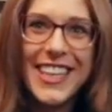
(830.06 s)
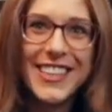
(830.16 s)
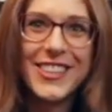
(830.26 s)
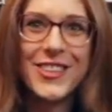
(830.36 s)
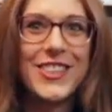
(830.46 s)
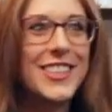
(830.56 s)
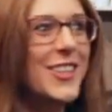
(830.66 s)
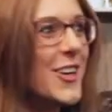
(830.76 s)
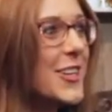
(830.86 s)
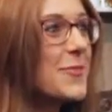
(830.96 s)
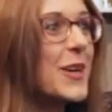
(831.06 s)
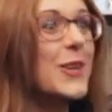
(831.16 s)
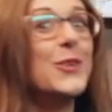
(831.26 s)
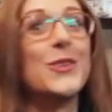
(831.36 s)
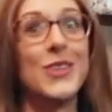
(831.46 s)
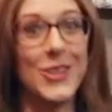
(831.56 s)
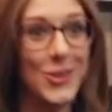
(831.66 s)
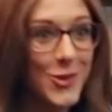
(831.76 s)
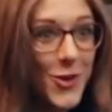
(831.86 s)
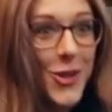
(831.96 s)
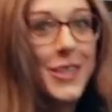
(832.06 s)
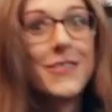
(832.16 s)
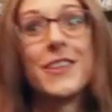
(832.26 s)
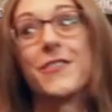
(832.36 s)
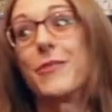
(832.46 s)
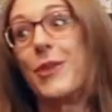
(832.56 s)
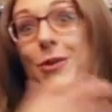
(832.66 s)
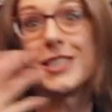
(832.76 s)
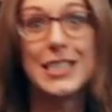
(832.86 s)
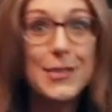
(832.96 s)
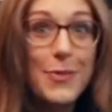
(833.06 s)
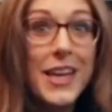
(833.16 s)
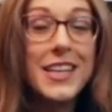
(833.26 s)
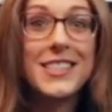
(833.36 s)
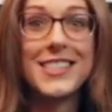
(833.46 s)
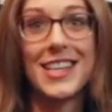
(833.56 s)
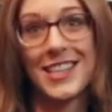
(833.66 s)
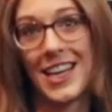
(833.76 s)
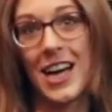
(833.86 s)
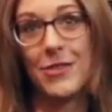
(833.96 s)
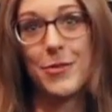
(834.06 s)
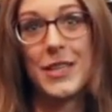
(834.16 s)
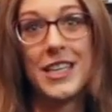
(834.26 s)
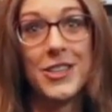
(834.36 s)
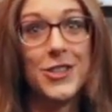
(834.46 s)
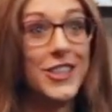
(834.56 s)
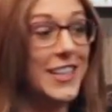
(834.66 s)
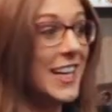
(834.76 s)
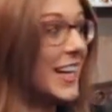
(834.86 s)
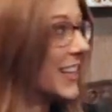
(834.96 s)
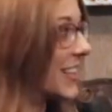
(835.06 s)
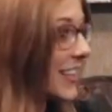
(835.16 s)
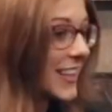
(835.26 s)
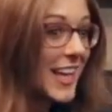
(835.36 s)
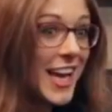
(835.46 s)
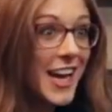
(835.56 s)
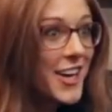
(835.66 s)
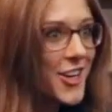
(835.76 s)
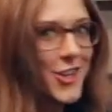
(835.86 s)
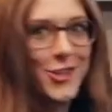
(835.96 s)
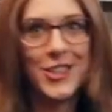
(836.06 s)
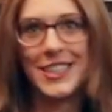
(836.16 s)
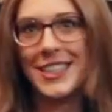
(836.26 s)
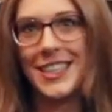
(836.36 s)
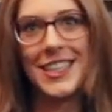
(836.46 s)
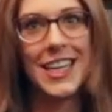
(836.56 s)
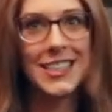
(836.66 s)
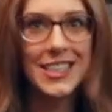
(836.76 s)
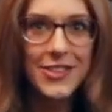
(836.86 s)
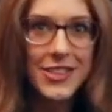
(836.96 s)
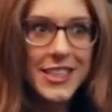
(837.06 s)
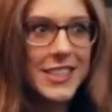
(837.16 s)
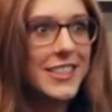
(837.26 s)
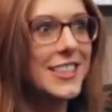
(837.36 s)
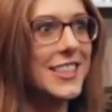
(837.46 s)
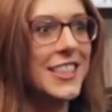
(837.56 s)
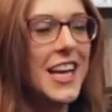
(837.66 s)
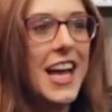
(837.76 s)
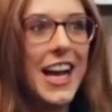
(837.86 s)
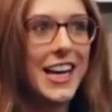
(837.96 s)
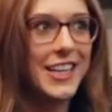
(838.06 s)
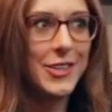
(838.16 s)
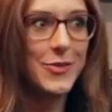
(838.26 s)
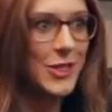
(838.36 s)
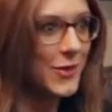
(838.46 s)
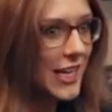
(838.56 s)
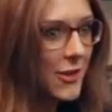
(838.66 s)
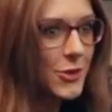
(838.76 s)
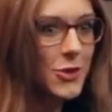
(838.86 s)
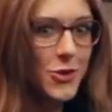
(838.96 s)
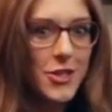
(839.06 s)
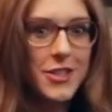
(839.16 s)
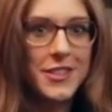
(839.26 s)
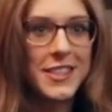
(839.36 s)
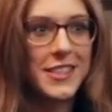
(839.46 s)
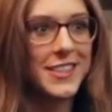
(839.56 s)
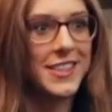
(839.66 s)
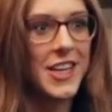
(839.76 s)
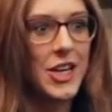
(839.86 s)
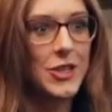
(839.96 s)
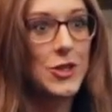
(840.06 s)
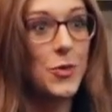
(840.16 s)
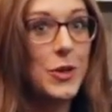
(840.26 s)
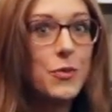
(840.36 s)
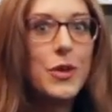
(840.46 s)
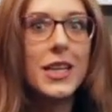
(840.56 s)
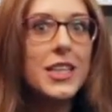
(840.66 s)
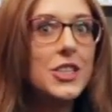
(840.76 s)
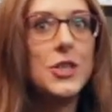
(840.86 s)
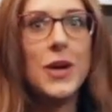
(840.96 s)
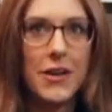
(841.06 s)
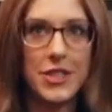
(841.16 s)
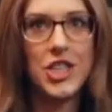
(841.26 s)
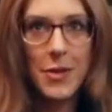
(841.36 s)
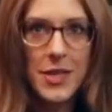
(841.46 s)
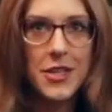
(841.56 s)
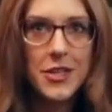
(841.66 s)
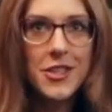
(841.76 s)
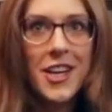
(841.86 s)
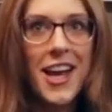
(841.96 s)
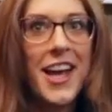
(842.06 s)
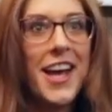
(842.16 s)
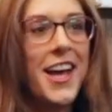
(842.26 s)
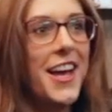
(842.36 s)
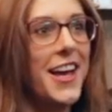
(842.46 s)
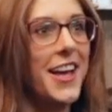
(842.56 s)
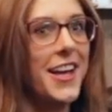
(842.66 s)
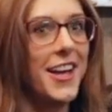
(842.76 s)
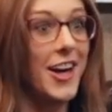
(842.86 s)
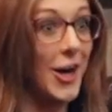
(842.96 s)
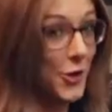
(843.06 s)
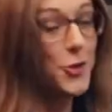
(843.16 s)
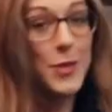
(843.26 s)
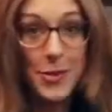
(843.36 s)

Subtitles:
They talk about the quality of life, about the space that they have up here, and the air and the activities and the outdoors, and so we really do have a gem here. Other